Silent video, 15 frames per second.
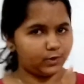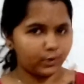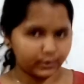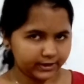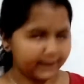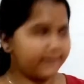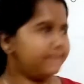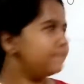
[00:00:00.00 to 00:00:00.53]

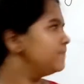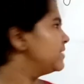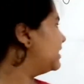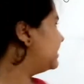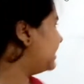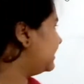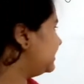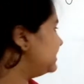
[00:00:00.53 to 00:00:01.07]
Okay,
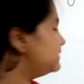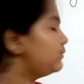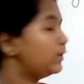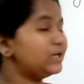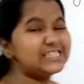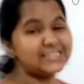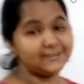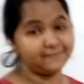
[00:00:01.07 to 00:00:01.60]
that is what is
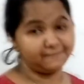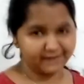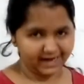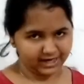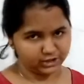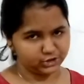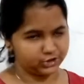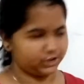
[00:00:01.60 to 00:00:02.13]

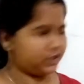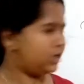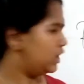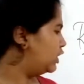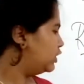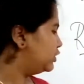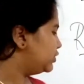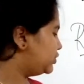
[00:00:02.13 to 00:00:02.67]
refraction.
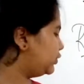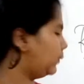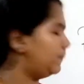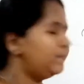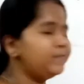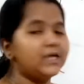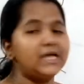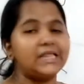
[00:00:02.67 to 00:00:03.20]
So,
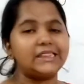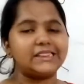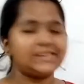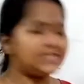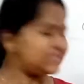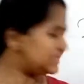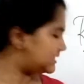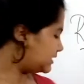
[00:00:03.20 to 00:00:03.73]

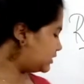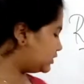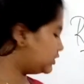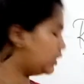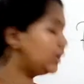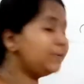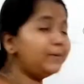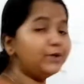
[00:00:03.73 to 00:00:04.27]
to talk
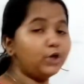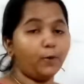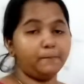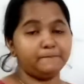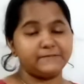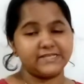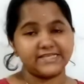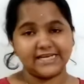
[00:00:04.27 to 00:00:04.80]
about
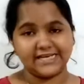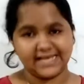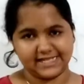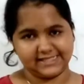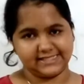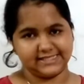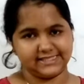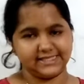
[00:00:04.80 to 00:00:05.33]
optical
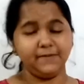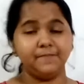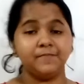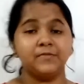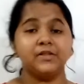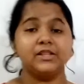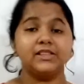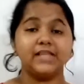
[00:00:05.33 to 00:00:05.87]
density,
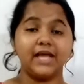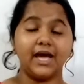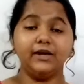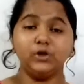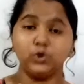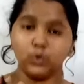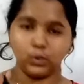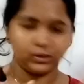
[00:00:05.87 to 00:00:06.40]
there are
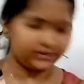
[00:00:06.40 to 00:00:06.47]
two